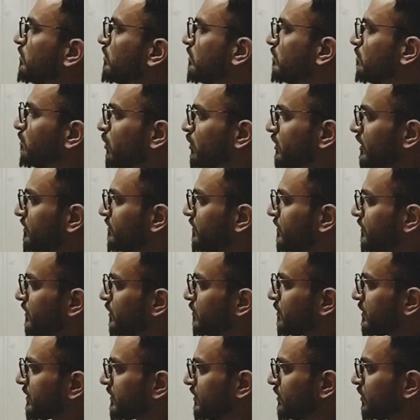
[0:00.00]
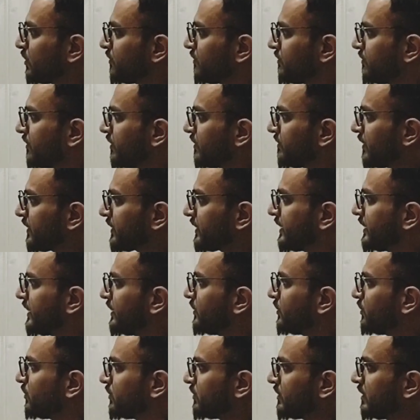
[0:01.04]
more than 50% of affected
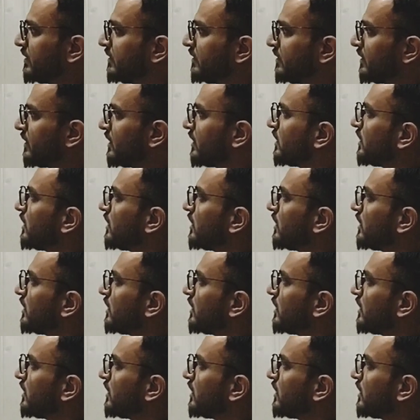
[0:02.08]
individuals